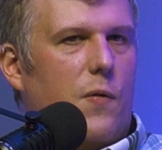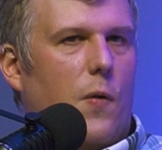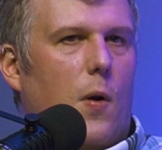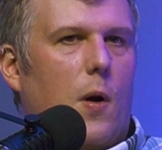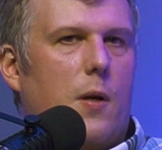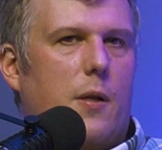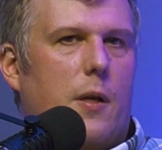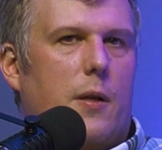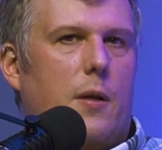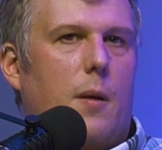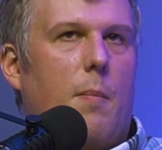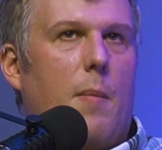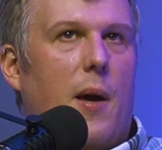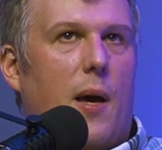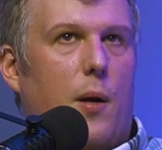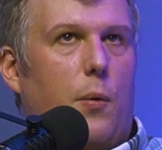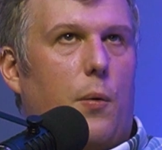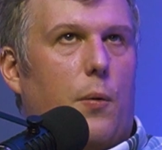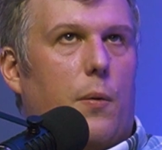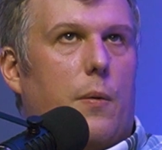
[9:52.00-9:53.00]
far as like the
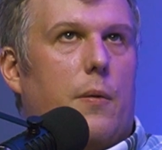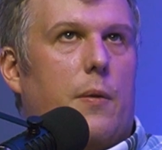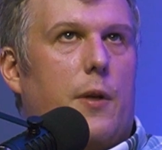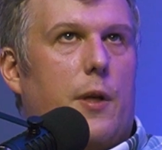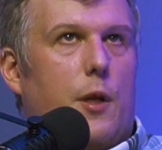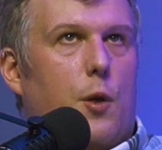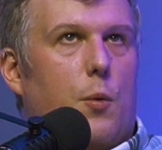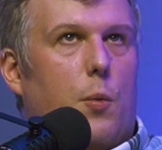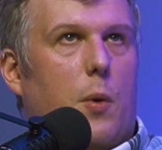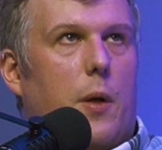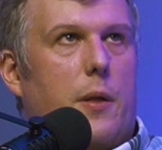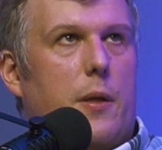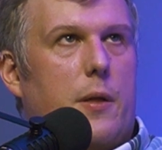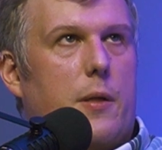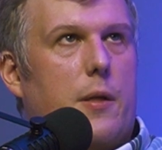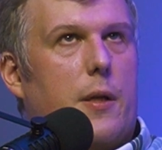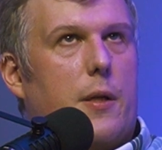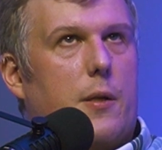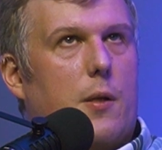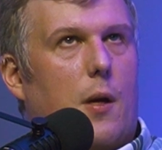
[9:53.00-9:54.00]
metal that you run these
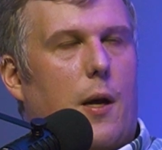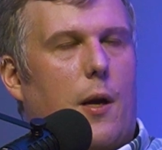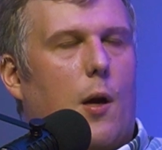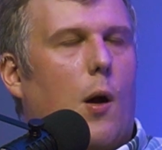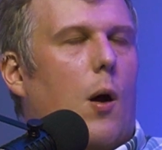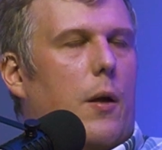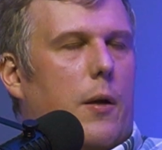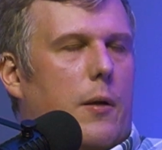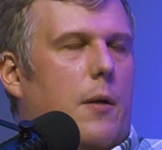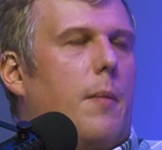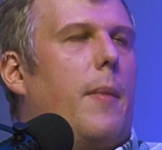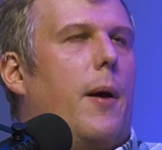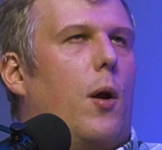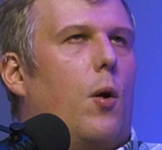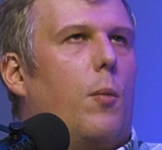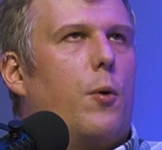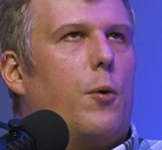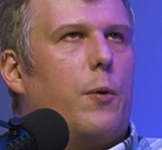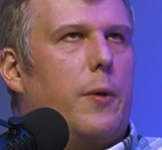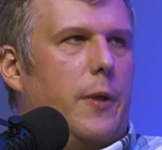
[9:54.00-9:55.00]
things on, I call it the metal,
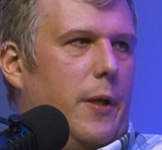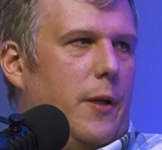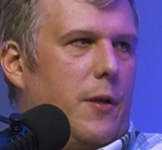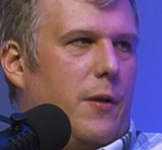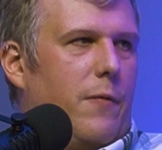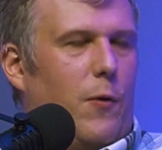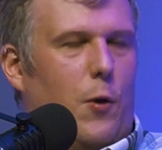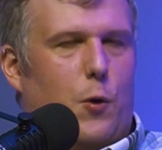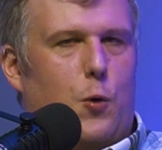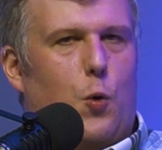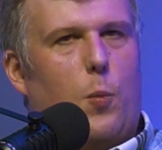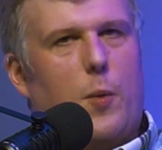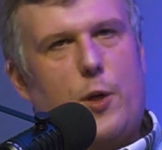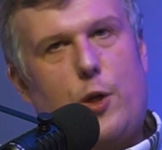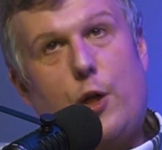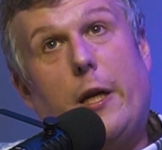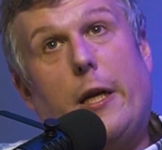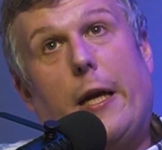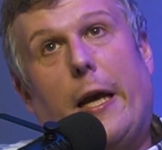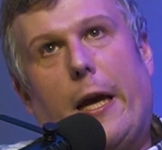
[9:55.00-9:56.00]
but really it's a virtual
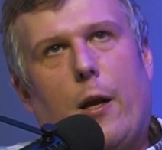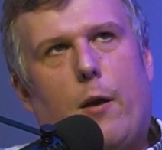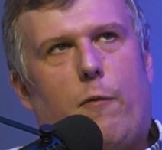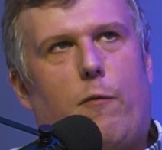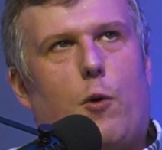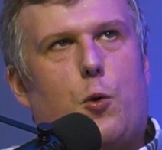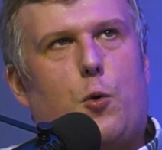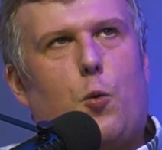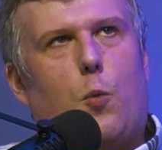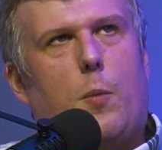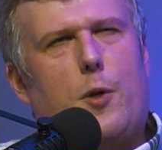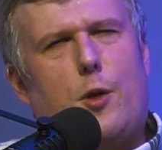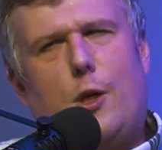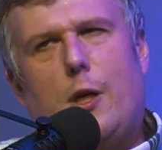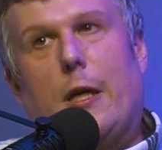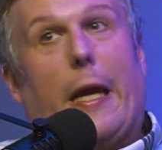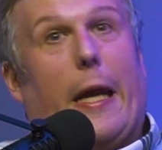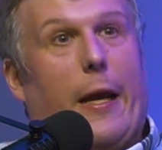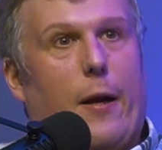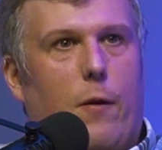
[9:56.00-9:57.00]
machine in a virtual
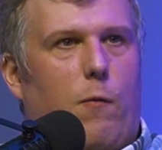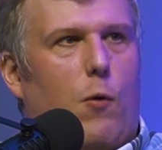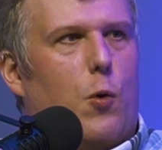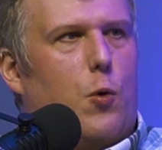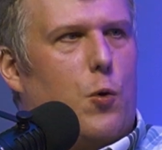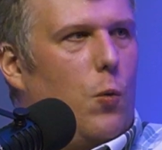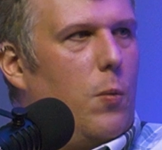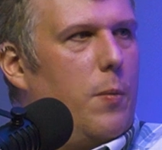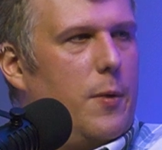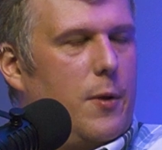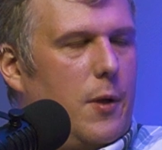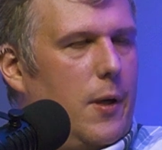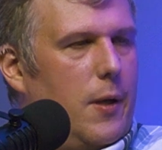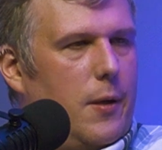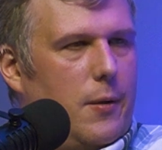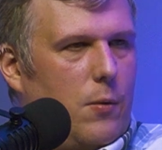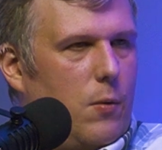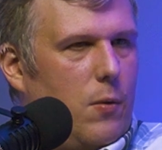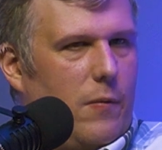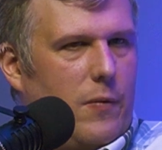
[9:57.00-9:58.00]
machine in a virtual machine.
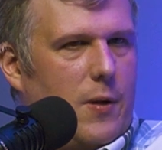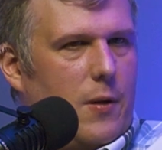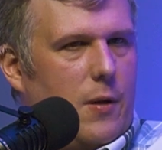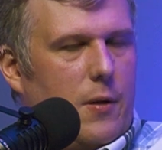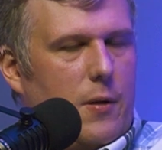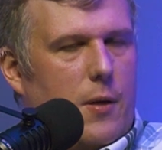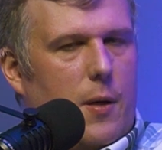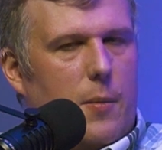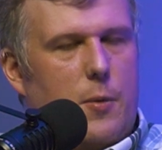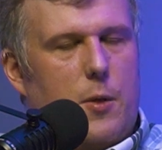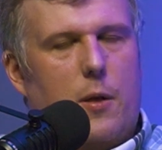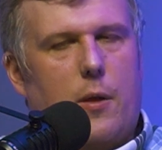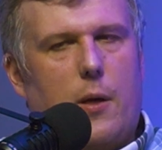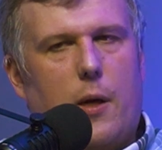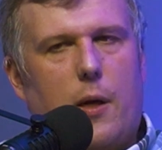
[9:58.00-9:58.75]
It's sort of this inception thing.